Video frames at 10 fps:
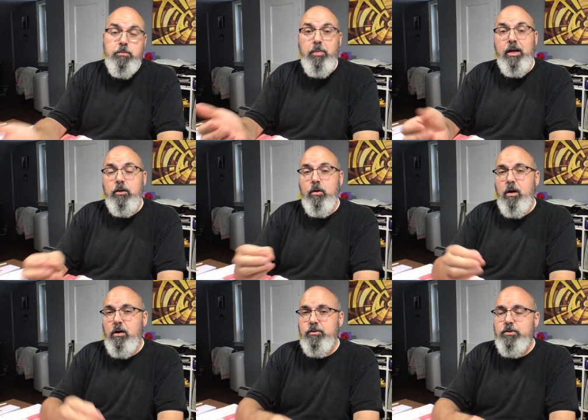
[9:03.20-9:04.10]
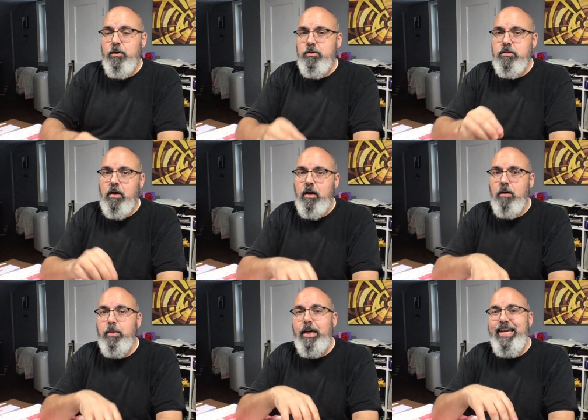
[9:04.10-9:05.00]
But you can also set
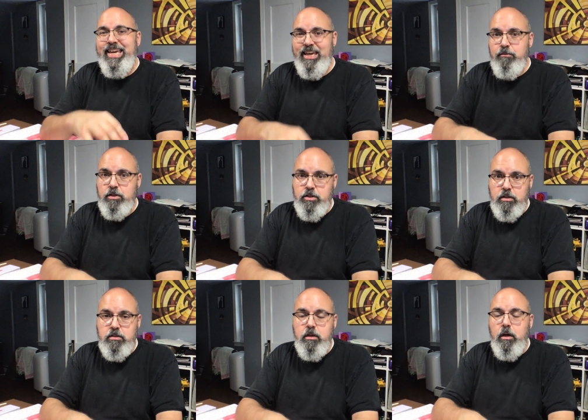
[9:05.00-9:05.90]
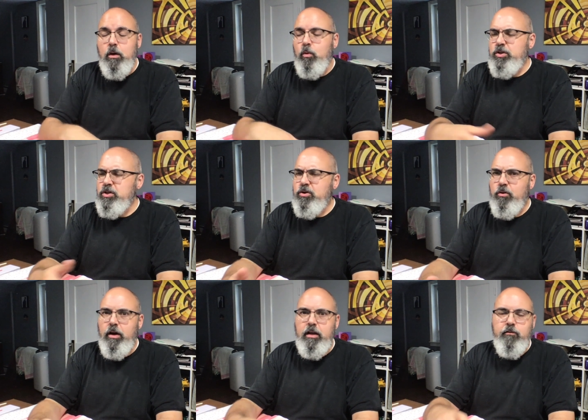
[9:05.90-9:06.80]
up images, which is
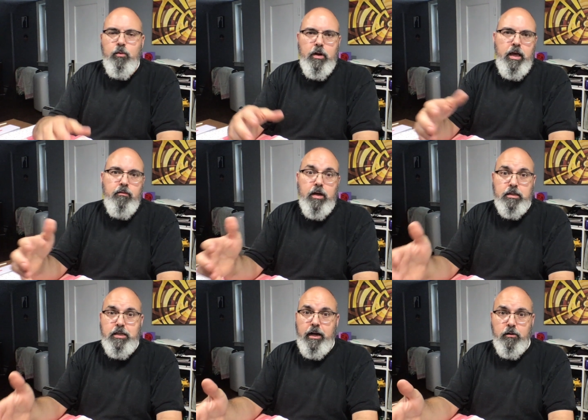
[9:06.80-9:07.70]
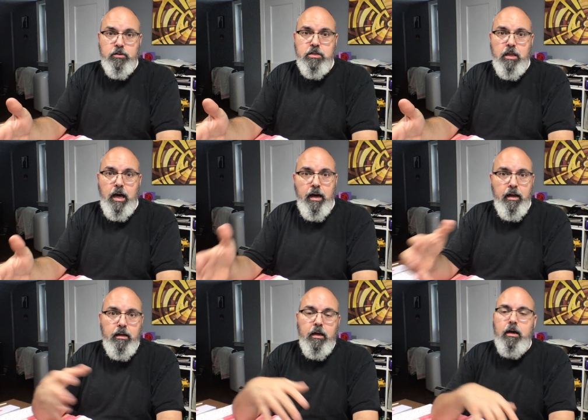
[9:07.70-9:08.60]
great if you want to have like a title
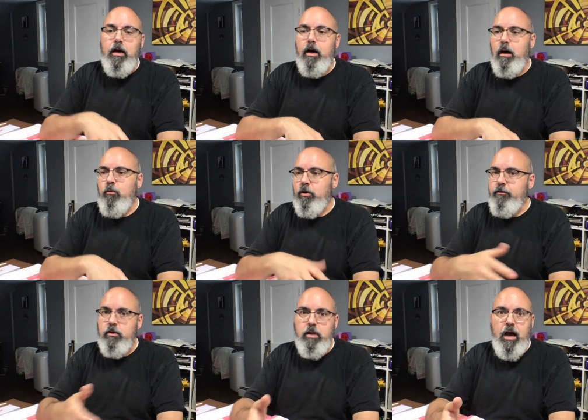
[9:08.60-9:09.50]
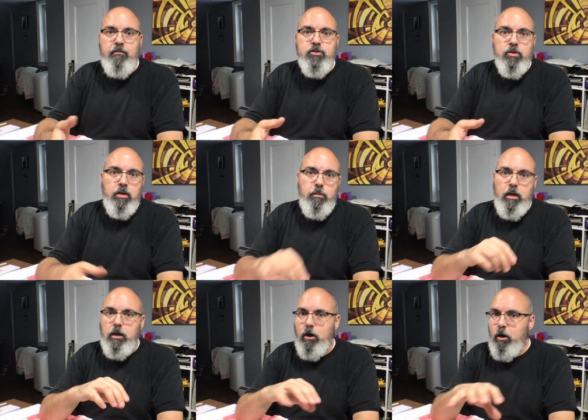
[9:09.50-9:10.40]
slide um, or if you're live streaming,
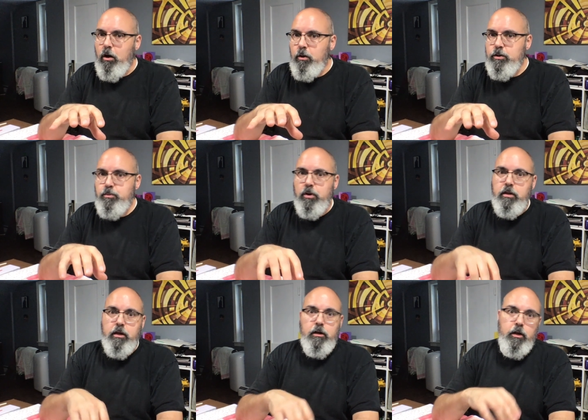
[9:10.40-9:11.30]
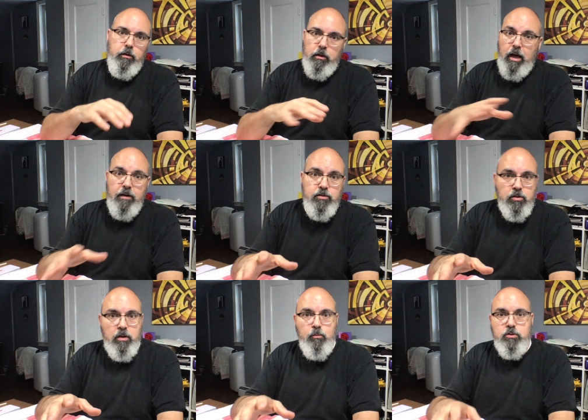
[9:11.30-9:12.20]
you can always put in there, you know, the live
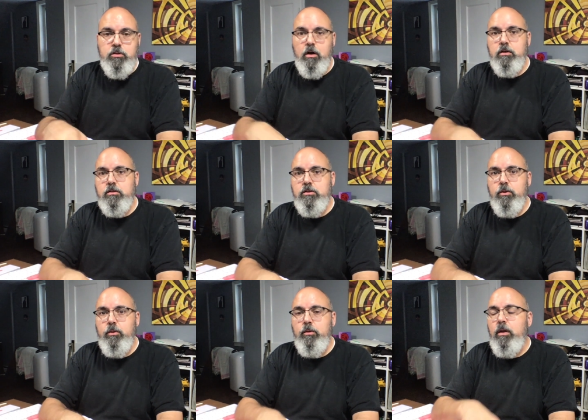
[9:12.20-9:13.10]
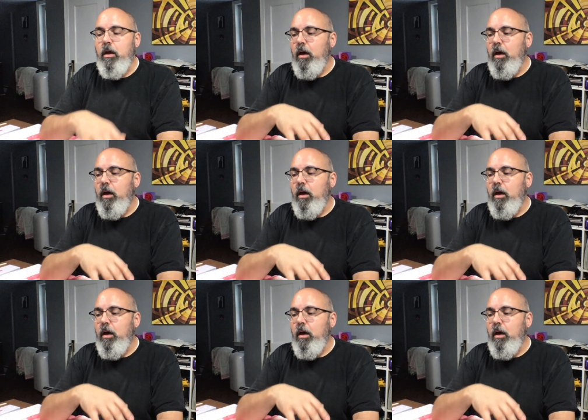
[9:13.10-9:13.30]
stream will start soon.